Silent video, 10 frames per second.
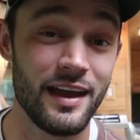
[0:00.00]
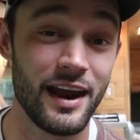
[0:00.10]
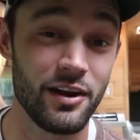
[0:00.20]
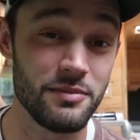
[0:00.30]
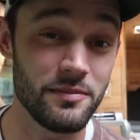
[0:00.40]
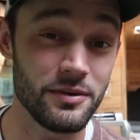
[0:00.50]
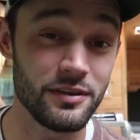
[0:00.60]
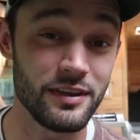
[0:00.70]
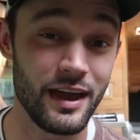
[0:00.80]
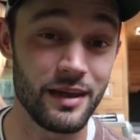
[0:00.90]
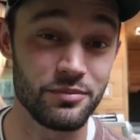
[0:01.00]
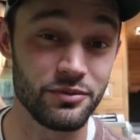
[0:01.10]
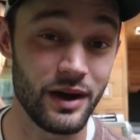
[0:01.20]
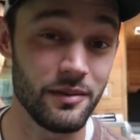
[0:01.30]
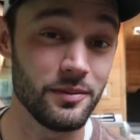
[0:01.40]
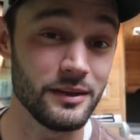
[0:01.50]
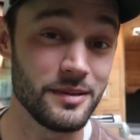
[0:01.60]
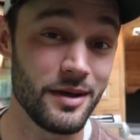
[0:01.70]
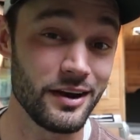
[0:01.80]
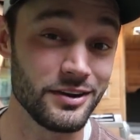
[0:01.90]
and I remember that
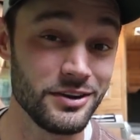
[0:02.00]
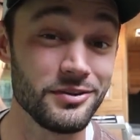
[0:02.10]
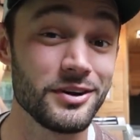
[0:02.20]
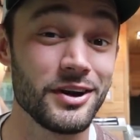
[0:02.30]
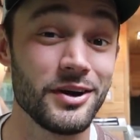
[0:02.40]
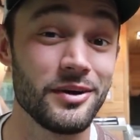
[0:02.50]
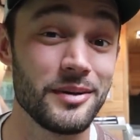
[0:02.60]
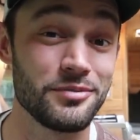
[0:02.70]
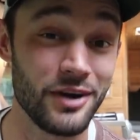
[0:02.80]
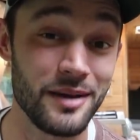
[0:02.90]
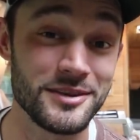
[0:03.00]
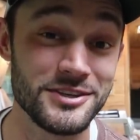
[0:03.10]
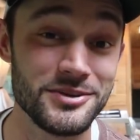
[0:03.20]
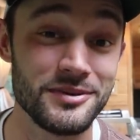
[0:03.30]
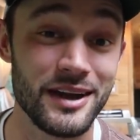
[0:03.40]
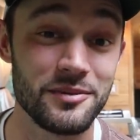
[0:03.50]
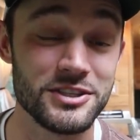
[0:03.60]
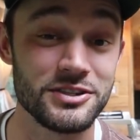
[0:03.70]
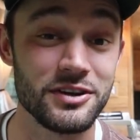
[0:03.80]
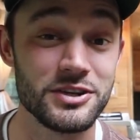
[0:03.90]
probably about a year ago, I promised you that I
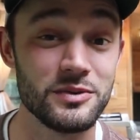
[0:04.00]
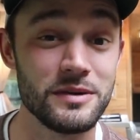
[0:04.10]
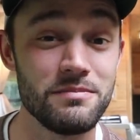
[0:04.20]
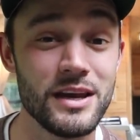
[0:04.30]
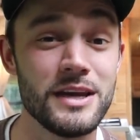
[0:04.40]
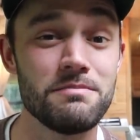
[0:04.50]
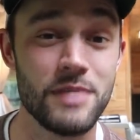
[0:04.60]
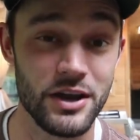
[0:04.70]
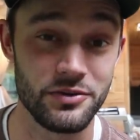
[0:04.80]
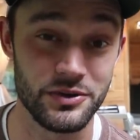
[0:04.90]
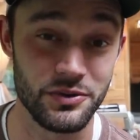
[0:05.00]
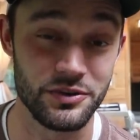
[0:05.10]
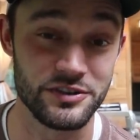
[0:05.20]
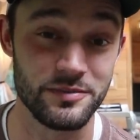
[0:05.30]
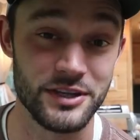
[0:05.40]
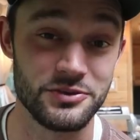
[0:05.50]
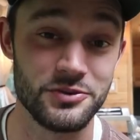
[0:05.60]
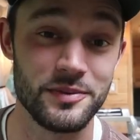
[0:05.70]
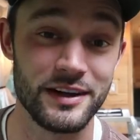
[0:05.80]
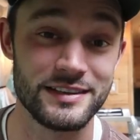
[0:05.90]
would start doing mini micro tours of my
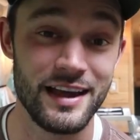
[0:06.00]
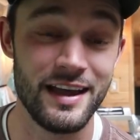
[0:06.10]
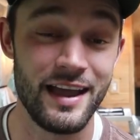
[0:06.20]
school bus,